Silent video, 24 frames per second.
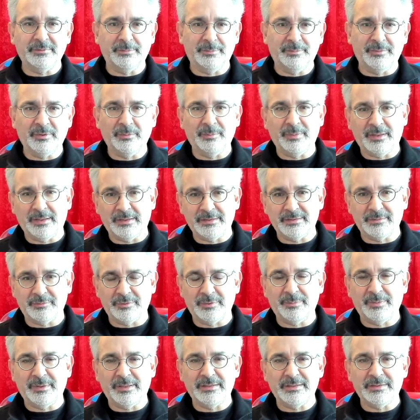you buy some
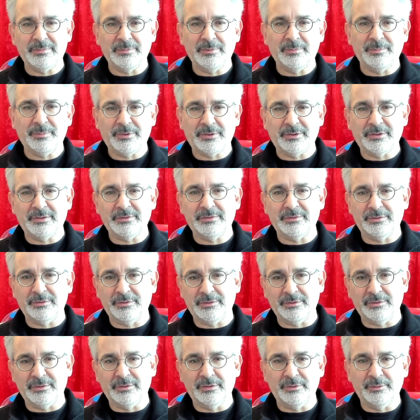replacement parts or you
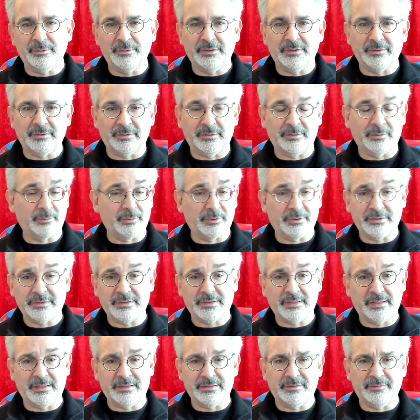can glue it, or in the worst
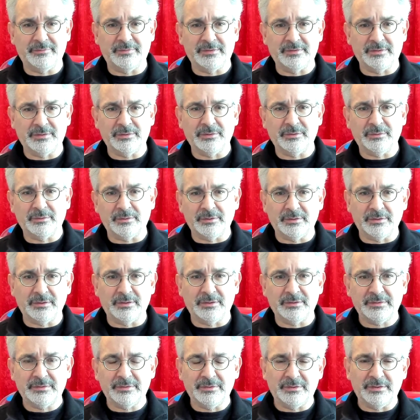case, if it's a total
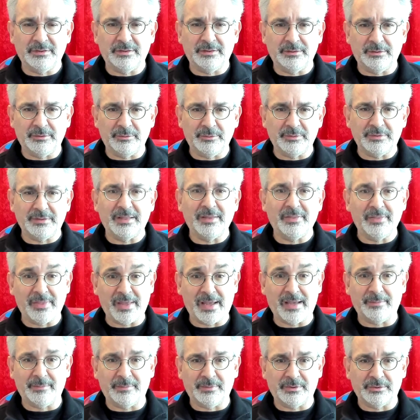loss, you didn't lose
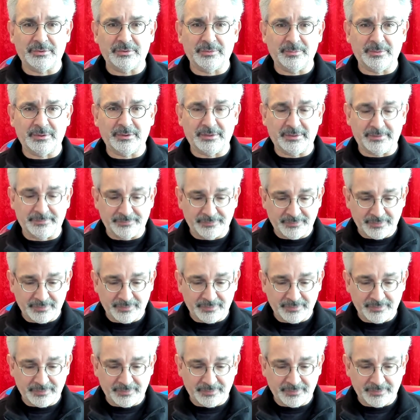that much money.